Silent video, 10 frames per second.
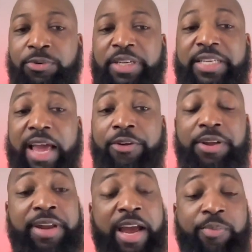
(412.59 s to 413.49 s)
only down
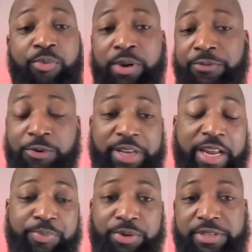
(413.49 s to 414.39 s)

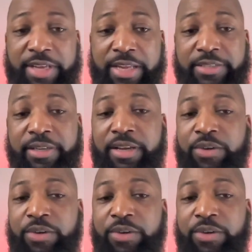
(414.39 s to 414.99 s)
9.48%,